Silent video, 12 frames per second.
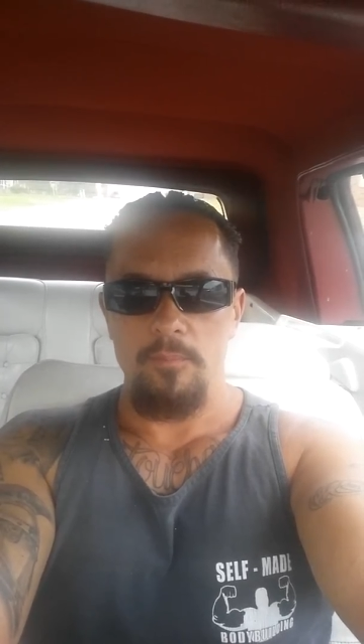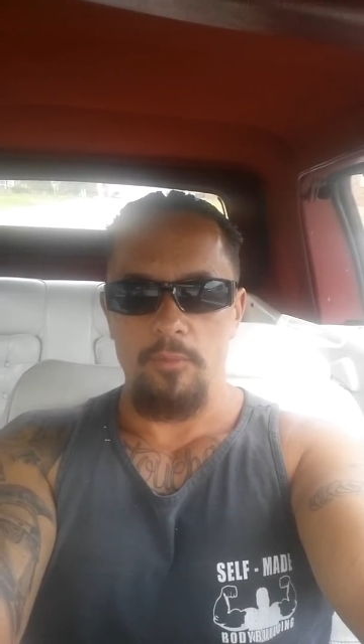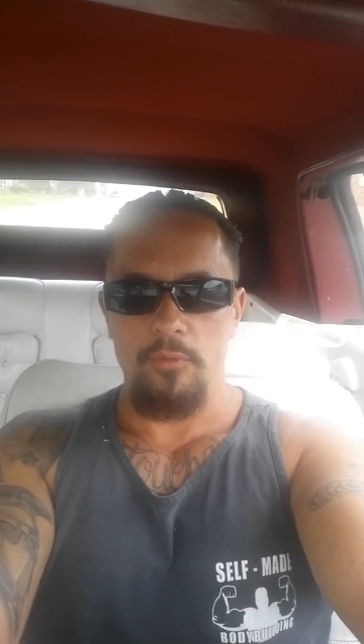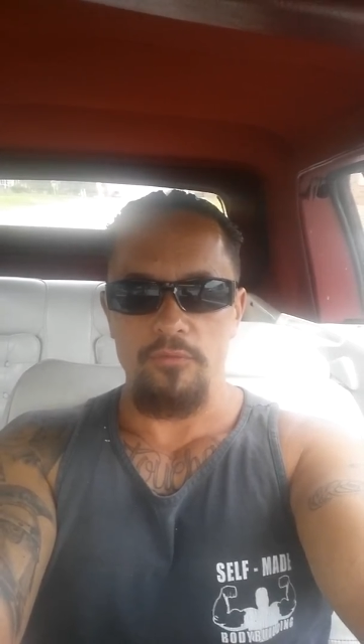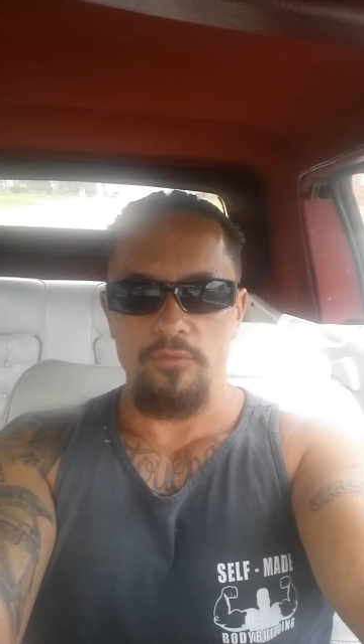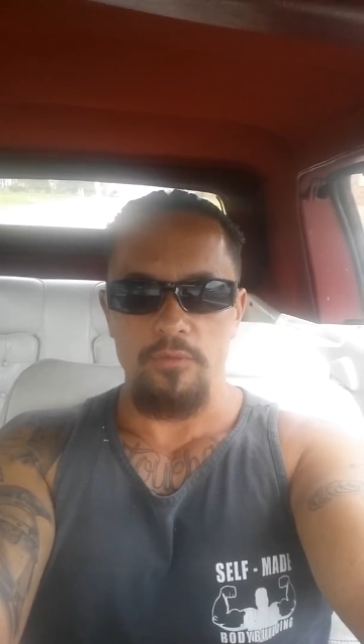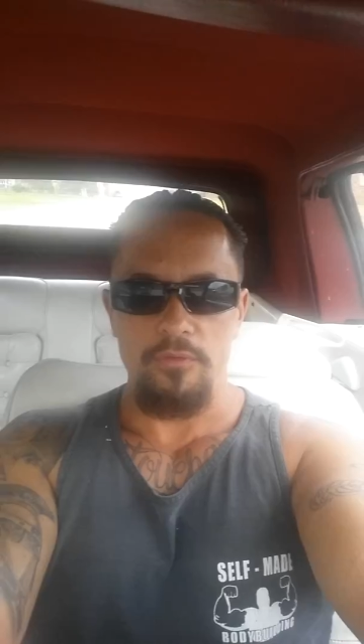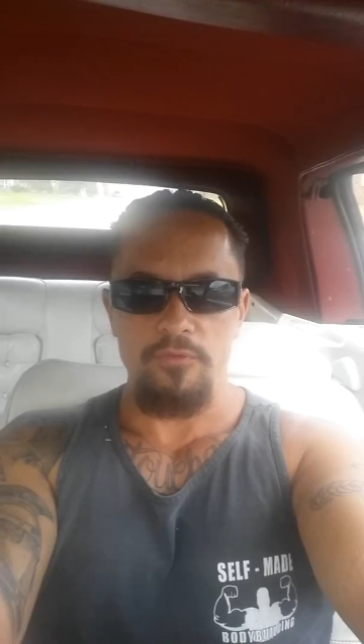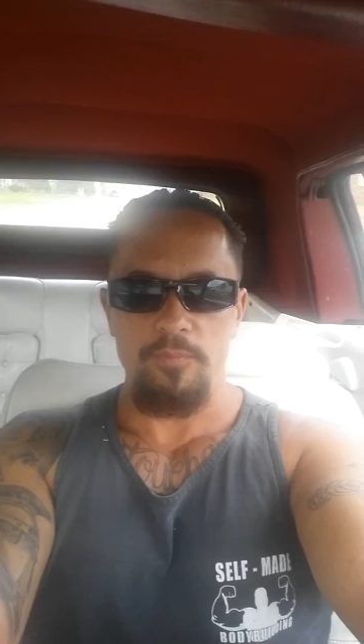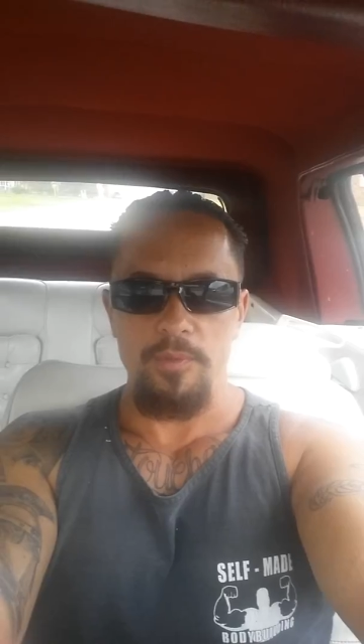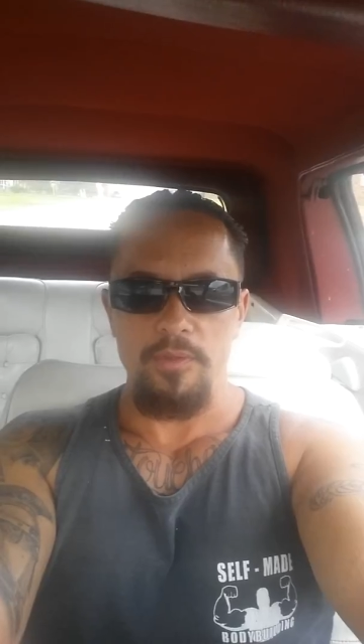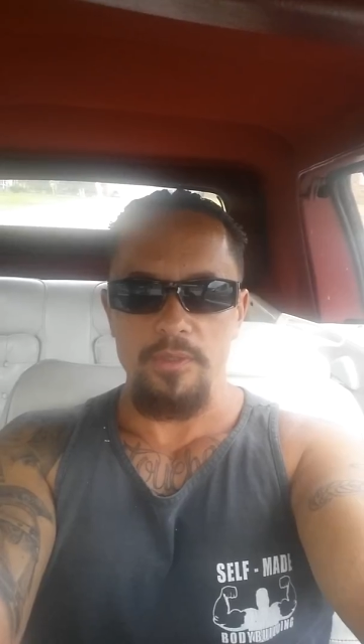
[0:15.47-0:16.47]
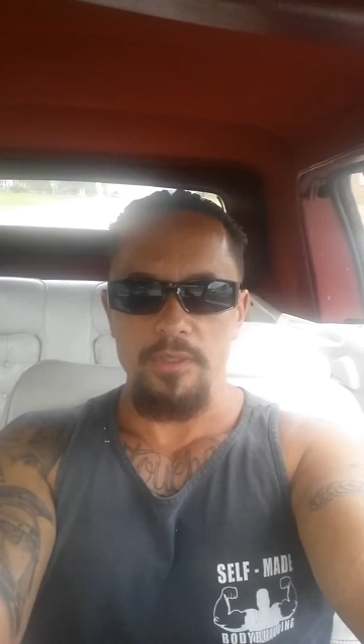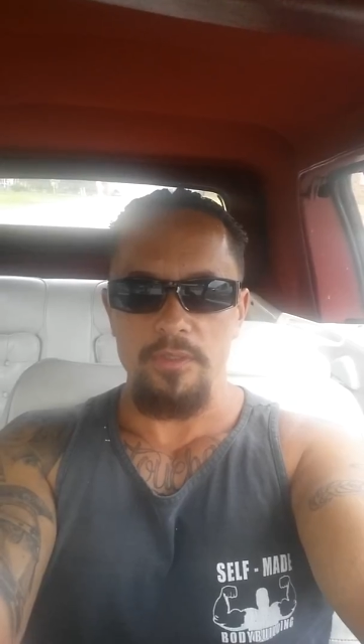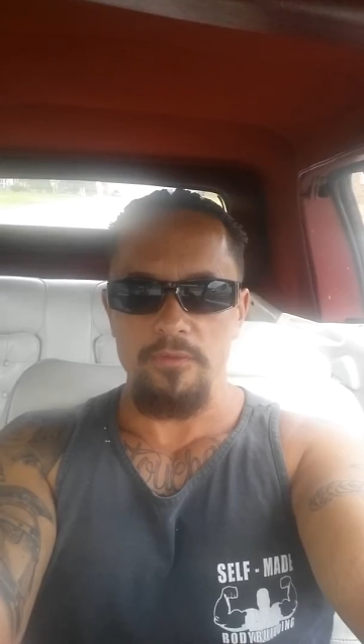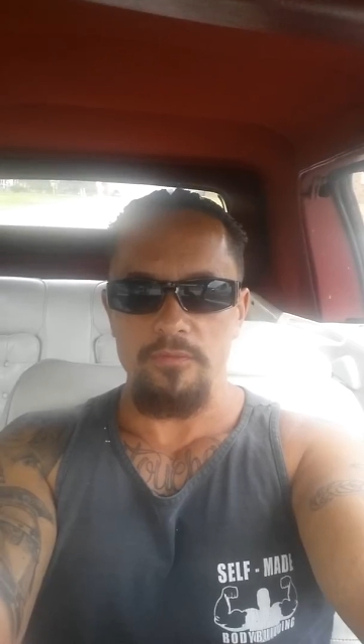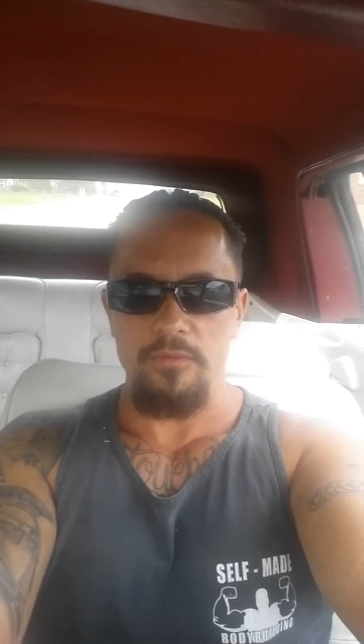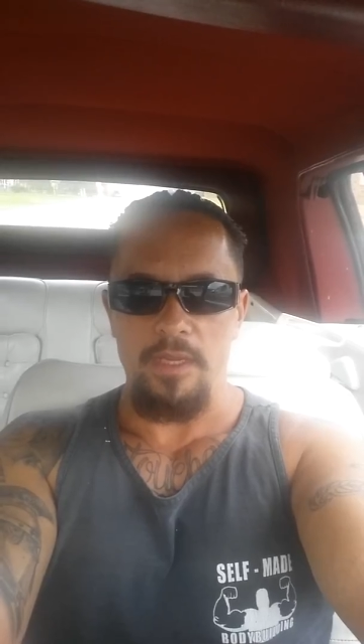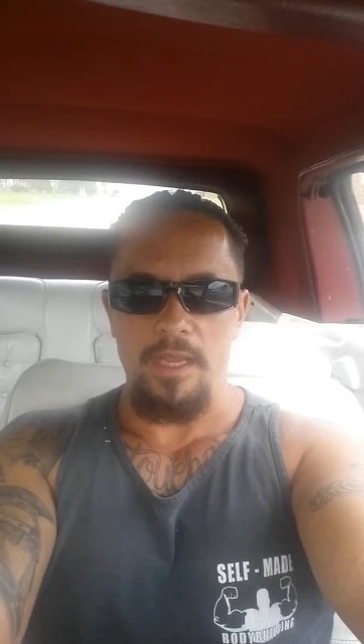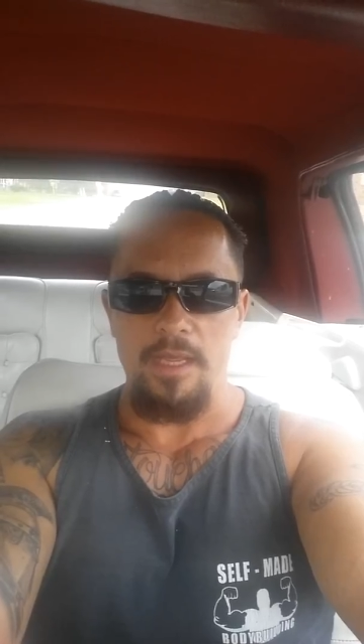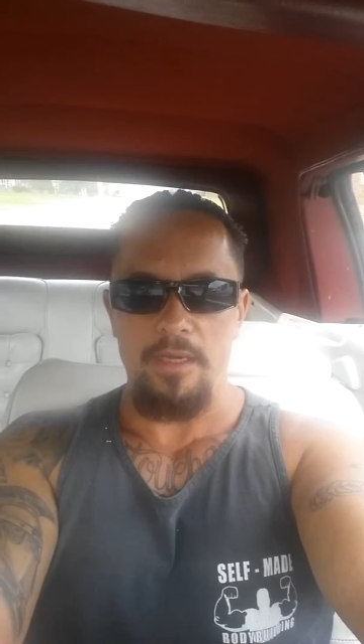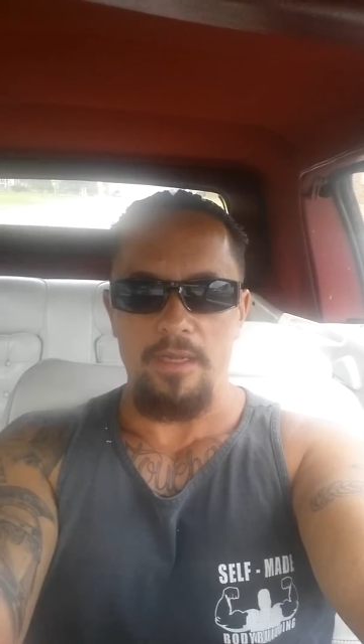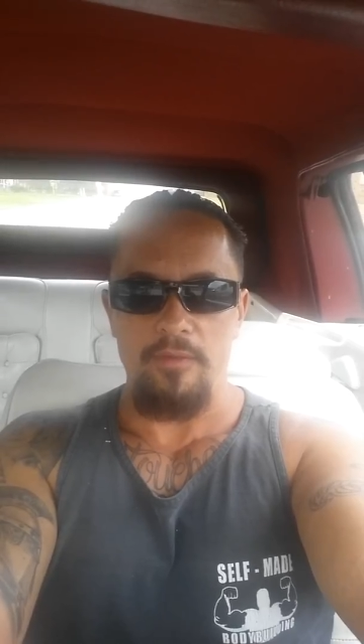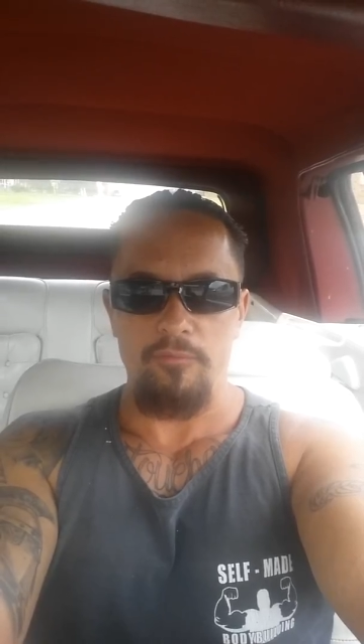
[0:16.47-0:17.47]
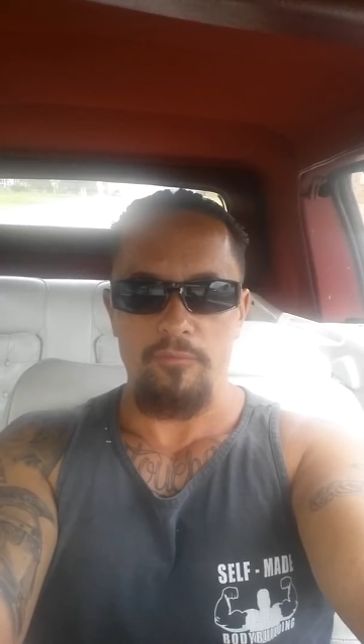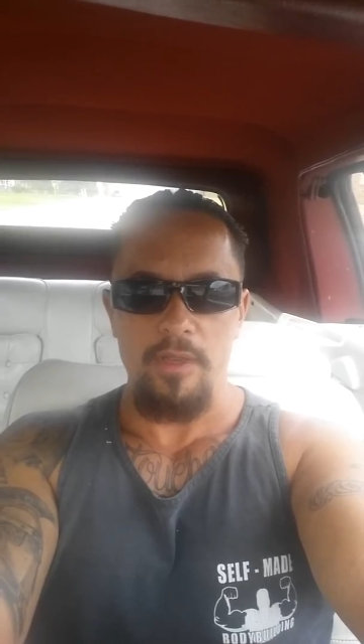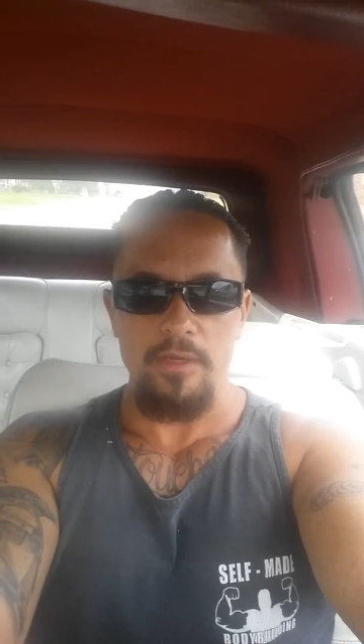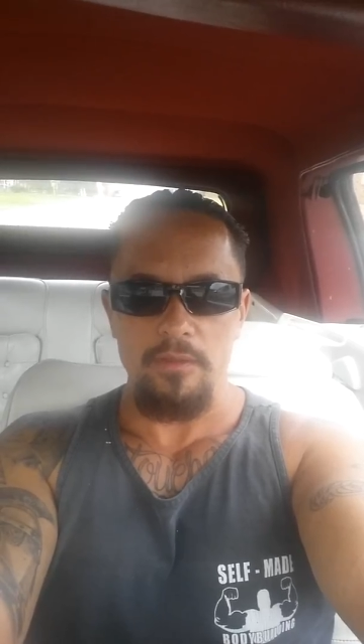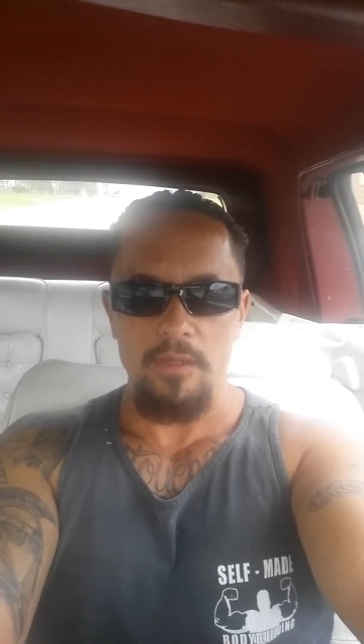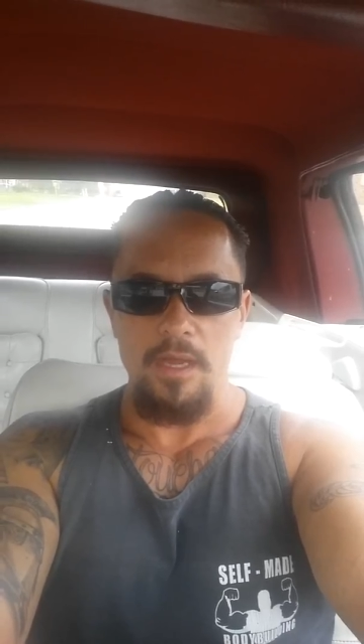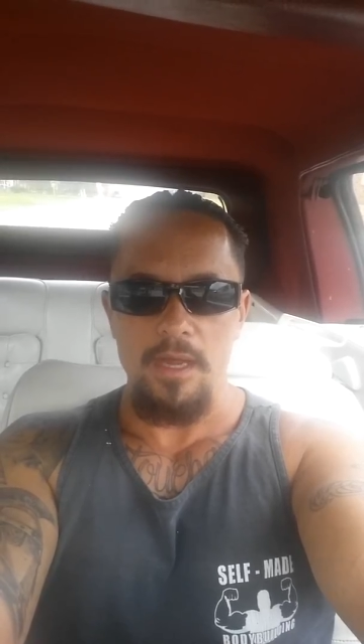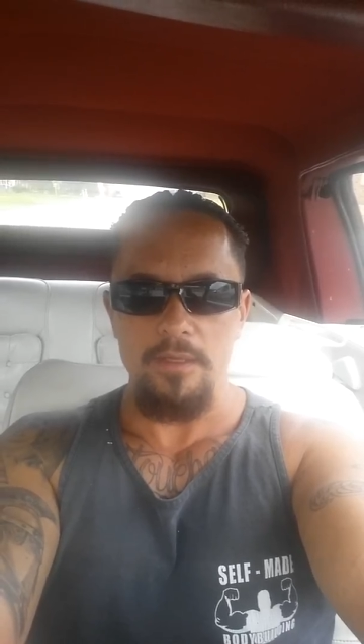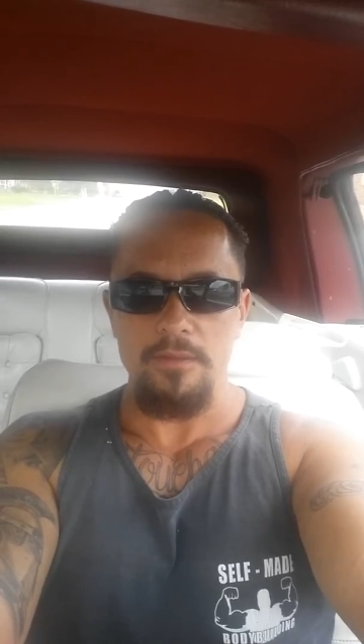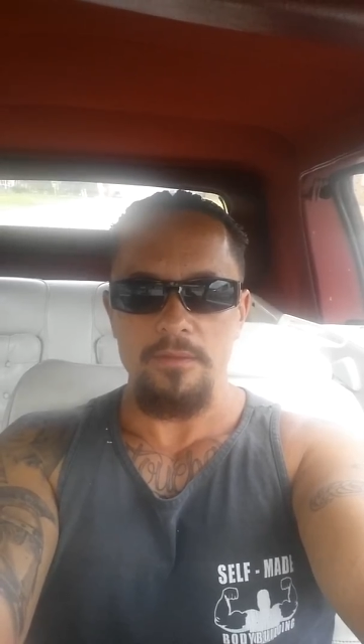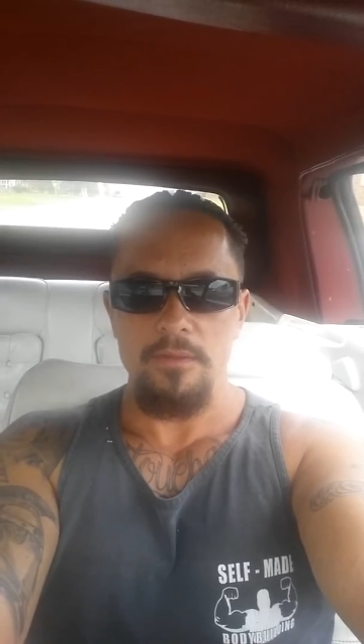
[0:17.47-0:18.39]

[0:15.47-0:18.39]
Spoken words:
personal experience, and I've read a lot,